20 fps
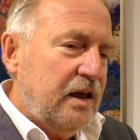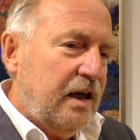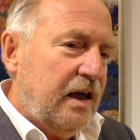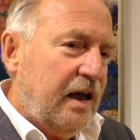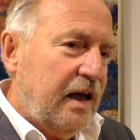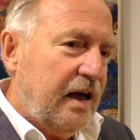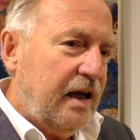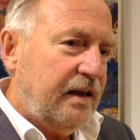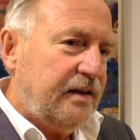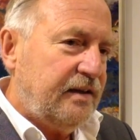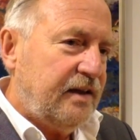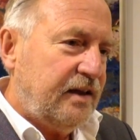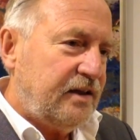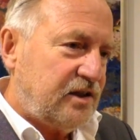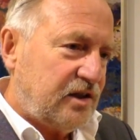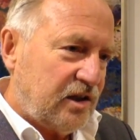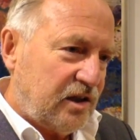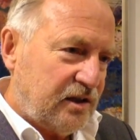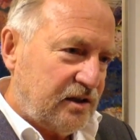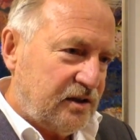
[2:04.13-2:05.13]
and they
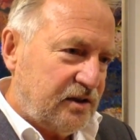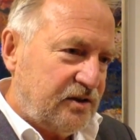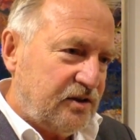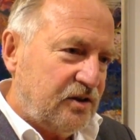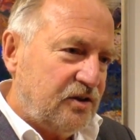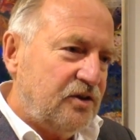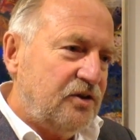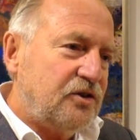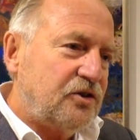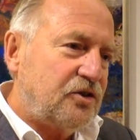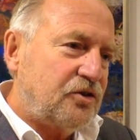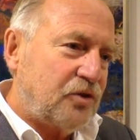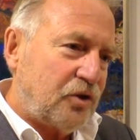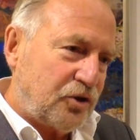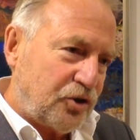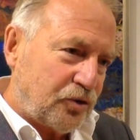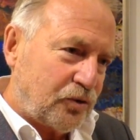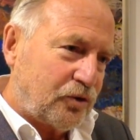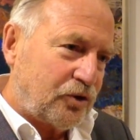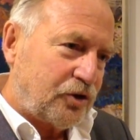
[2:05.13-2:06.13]
started a
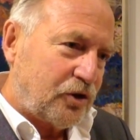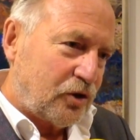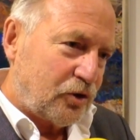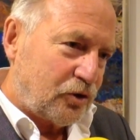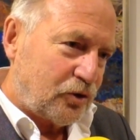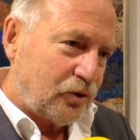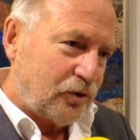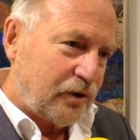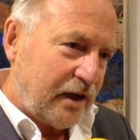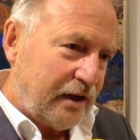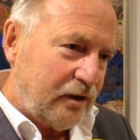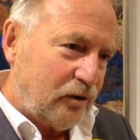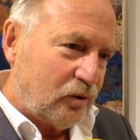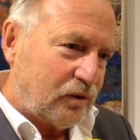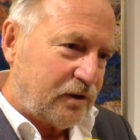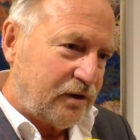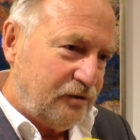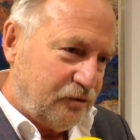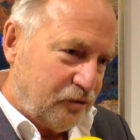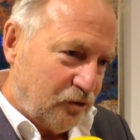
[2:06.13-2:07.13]
structural social
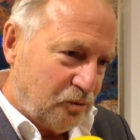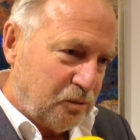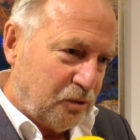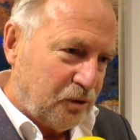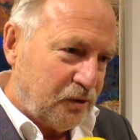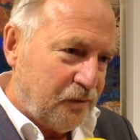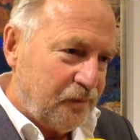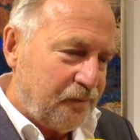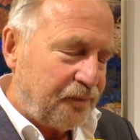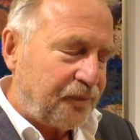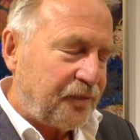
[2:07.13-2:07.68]
dialogue in football.